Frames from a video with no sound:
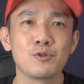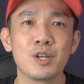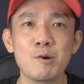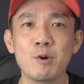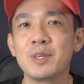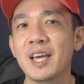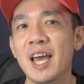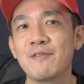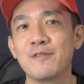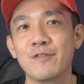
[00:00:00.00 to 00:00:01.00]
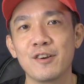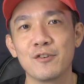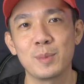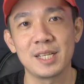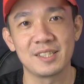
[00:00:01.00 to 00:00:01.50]
Today what we have in front
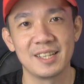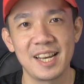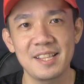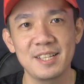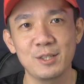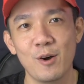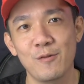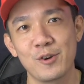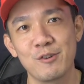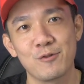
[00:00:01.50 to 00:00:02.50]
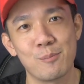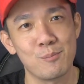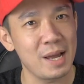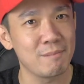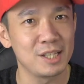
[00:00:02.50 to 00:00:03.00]
of me is the latest offering from
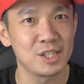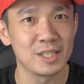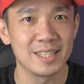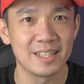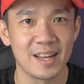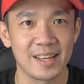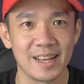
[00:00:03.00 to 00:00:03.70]
blackmagicdesign,